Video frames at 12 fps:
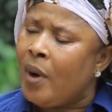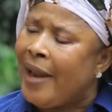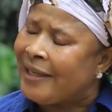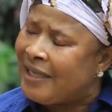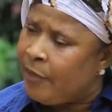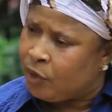
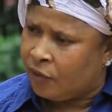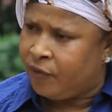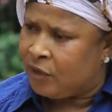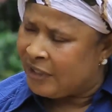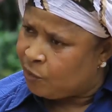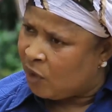What did I tell both
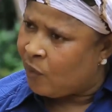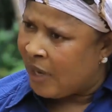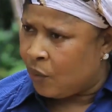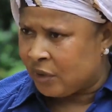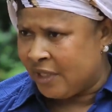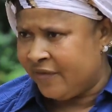of you this
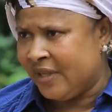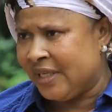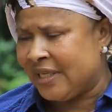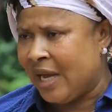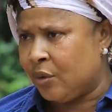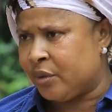morning when I was
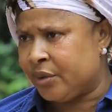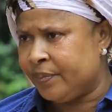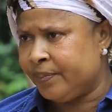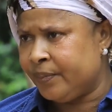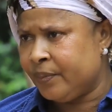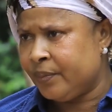leaving this
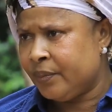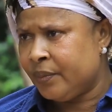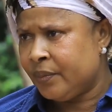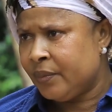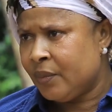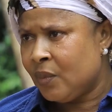house?
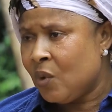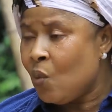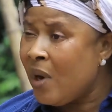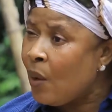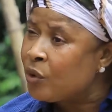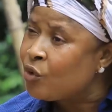
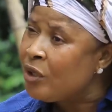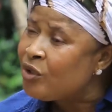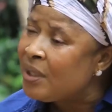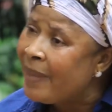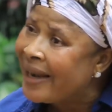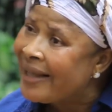When I was
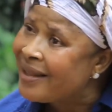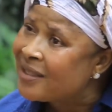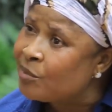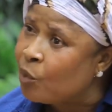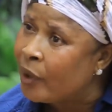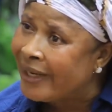going to the
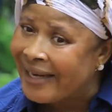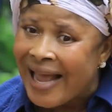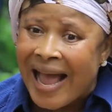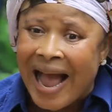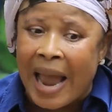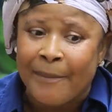market this
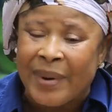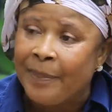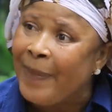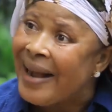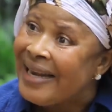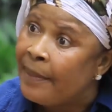morning, I
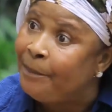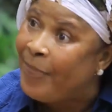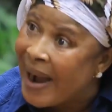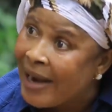prepared a